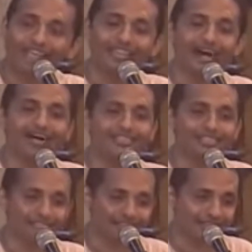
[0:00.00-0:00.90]
Das,
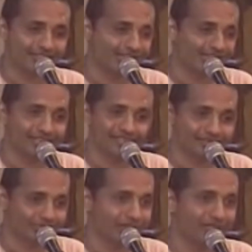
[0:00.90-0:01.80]
Das, Das,
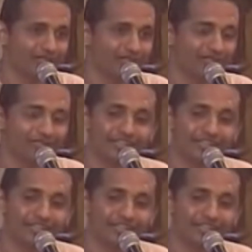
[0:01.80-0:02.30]
Anu Das.